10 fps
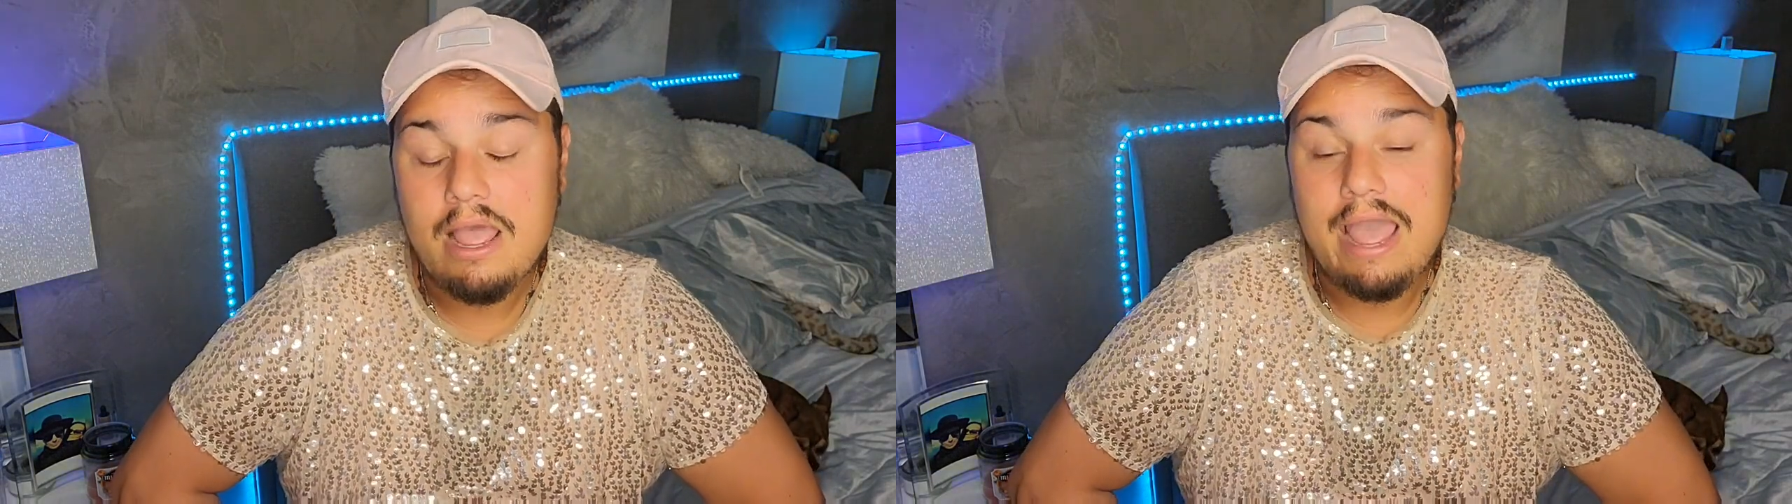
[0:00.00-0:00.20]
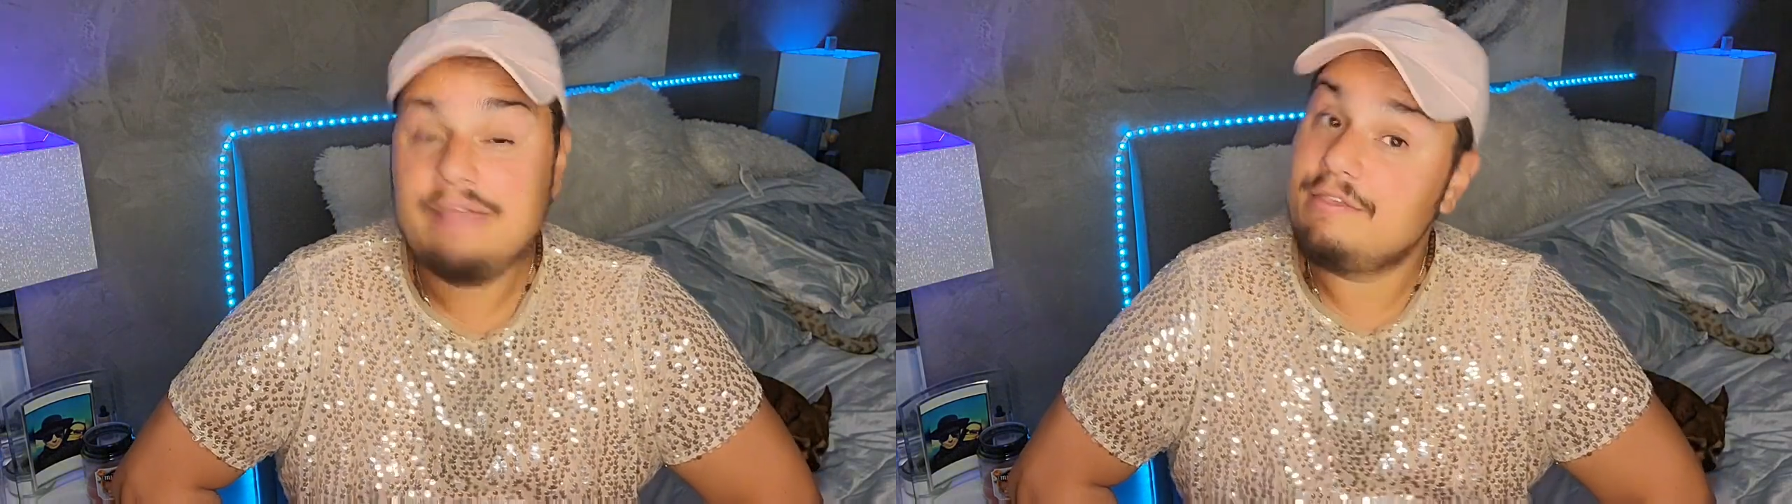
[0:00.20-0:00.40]

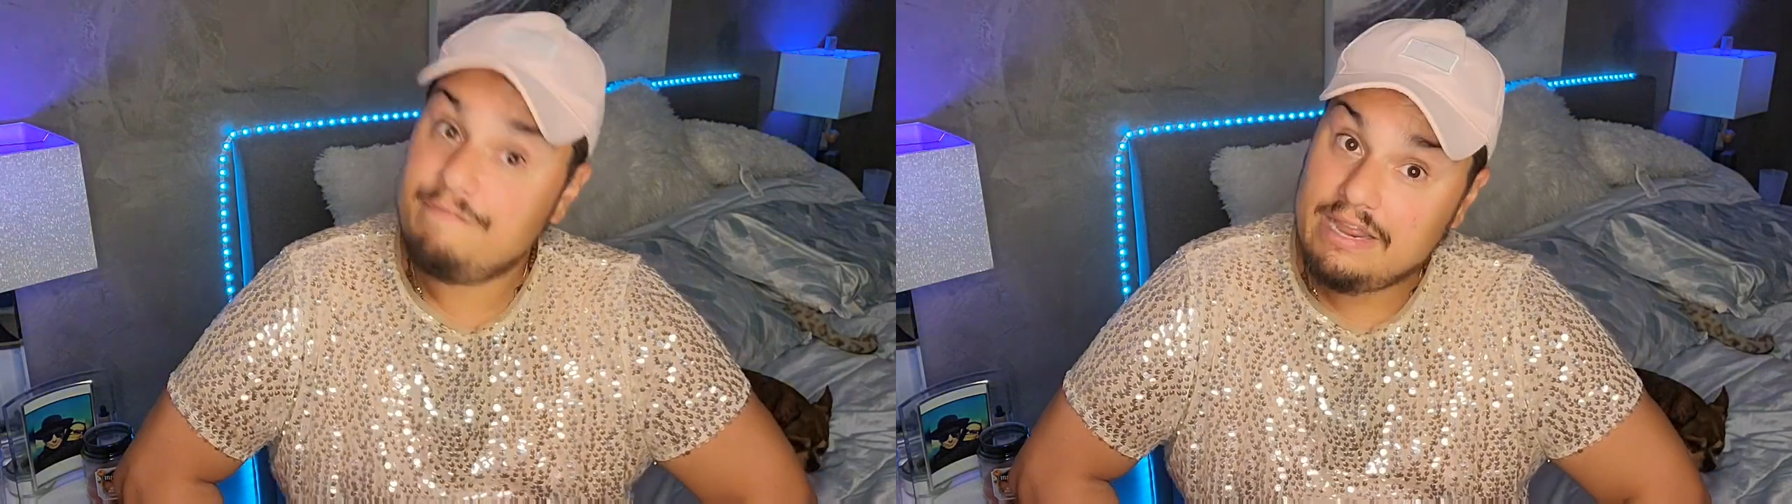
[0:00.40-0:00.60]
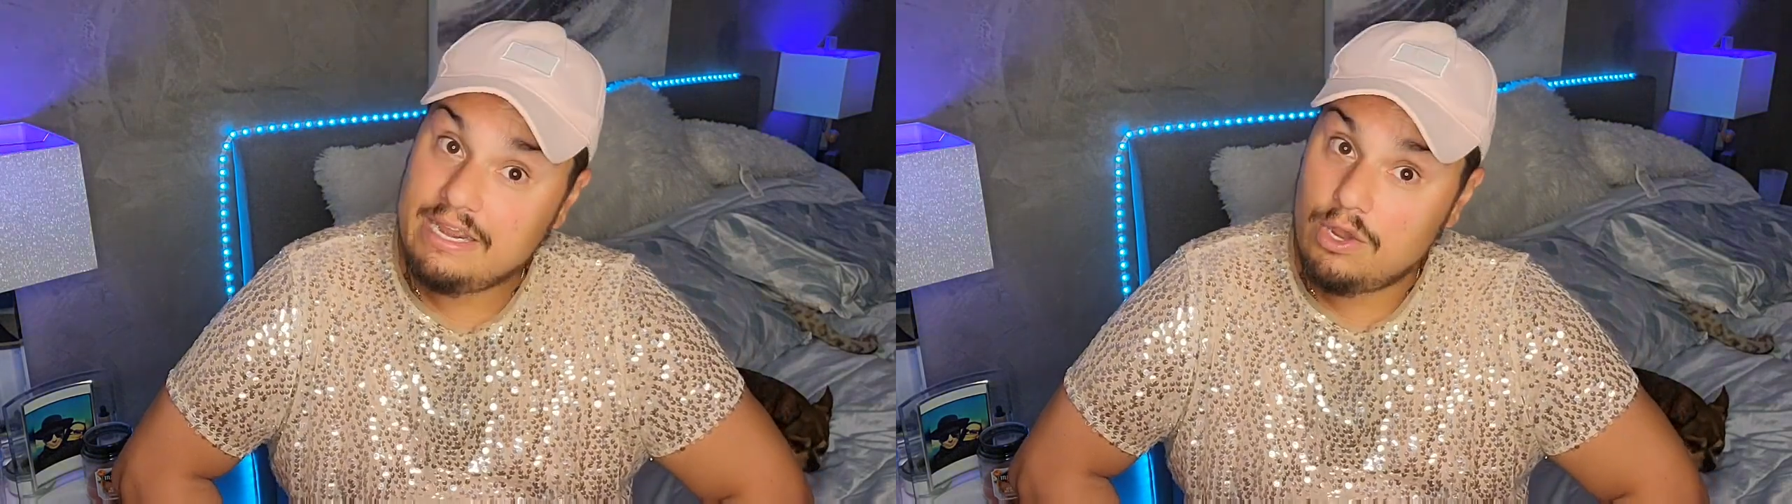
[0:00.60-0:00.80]
and the
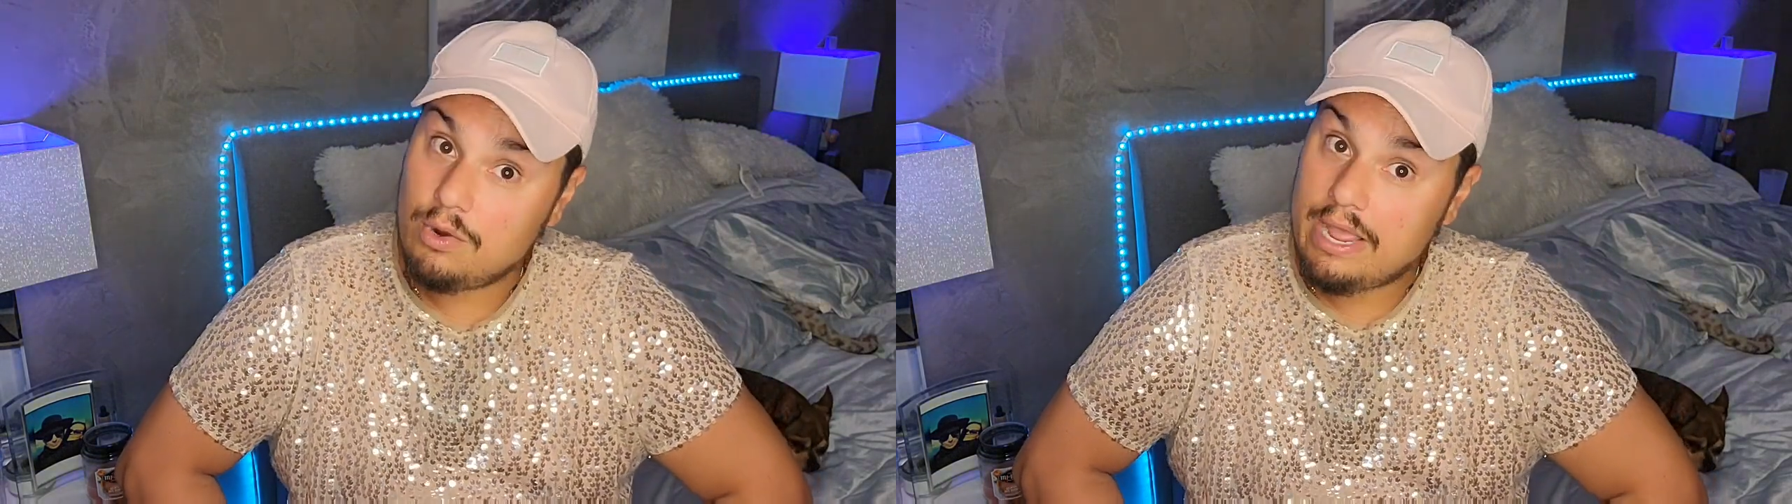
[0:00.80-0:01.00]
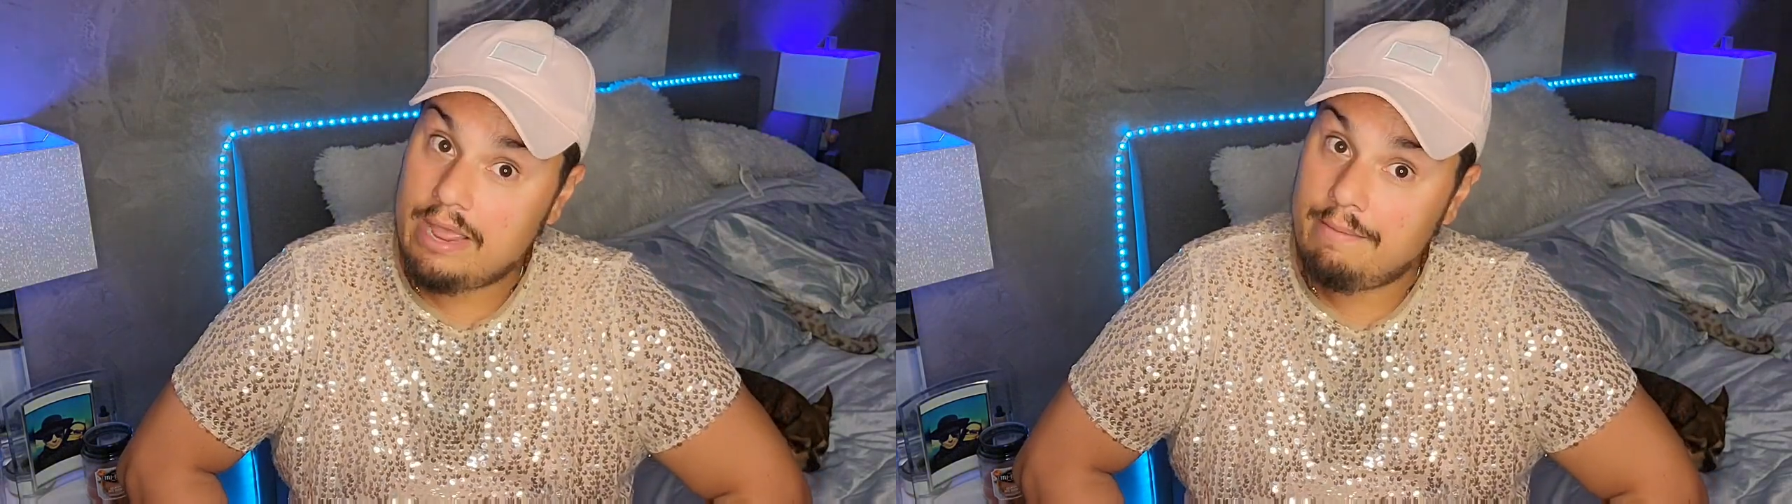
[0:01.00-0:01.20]
video
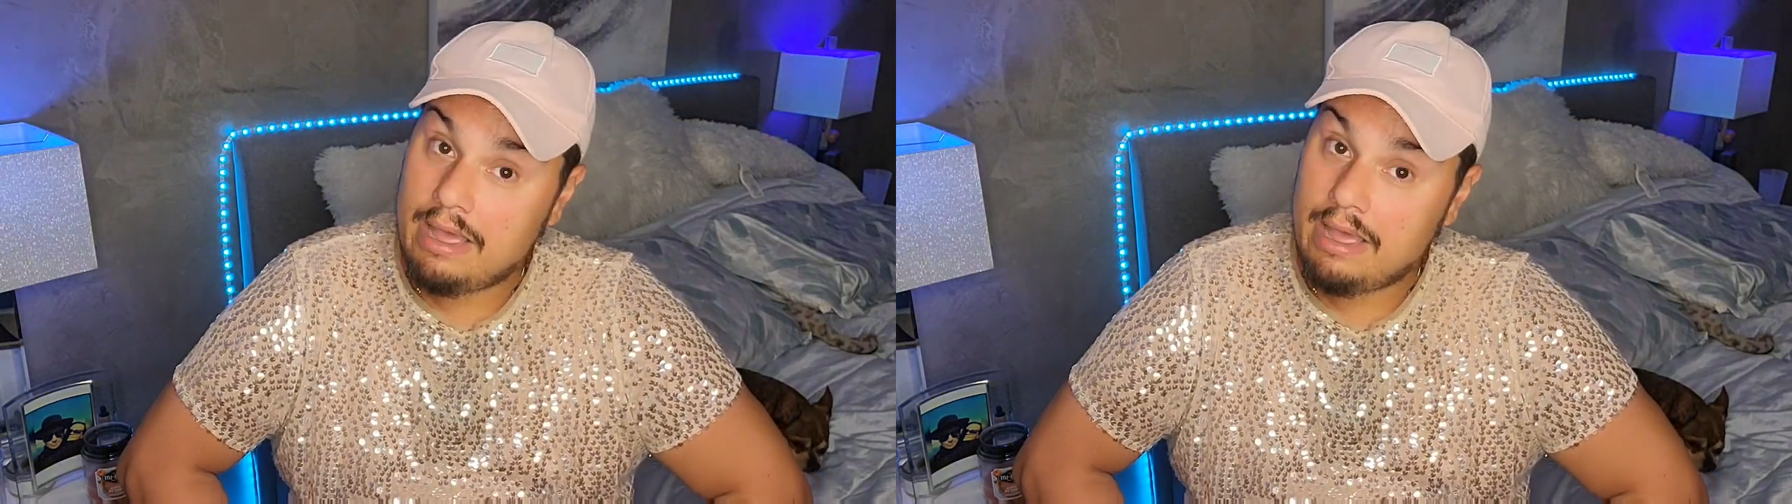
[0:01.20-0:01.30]
came